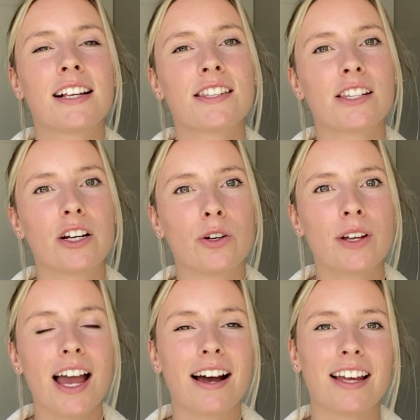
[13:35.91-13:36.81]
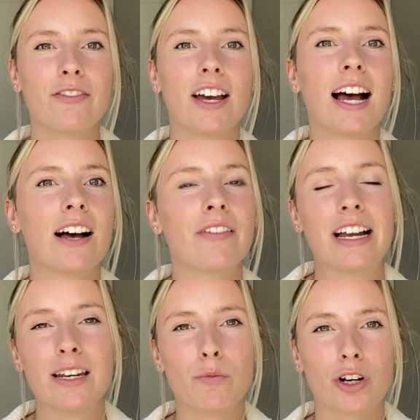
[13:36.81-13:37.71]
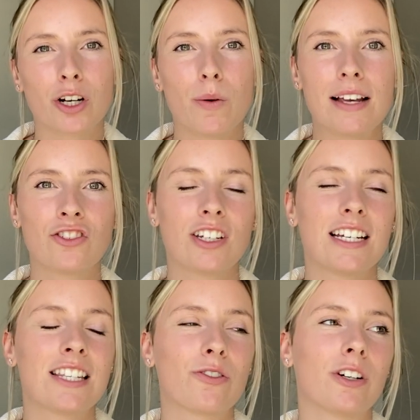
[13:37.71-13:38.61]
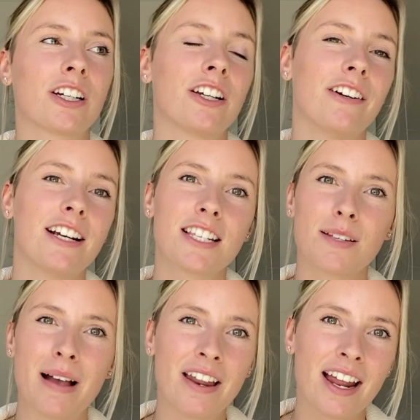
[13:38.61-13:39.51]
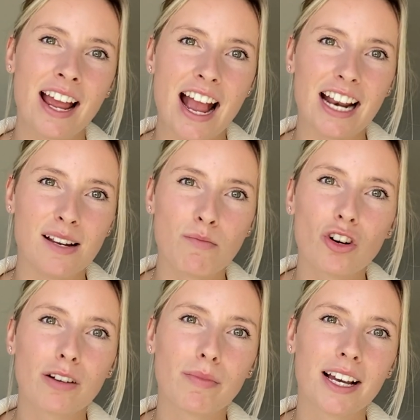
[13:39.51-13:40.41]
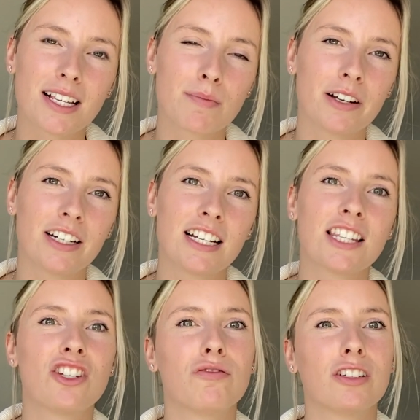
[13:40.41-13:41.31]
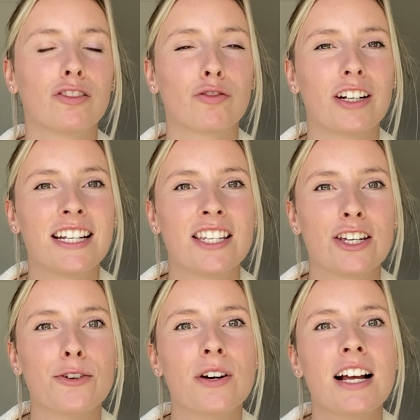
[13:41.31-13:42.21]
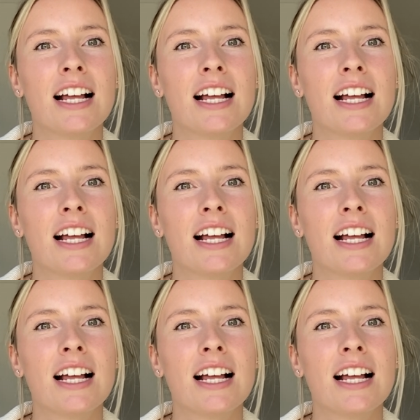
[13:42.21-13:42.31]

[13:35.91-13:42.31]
So yeah, if you have any more questions or are curious about any more of my experience, do feel free to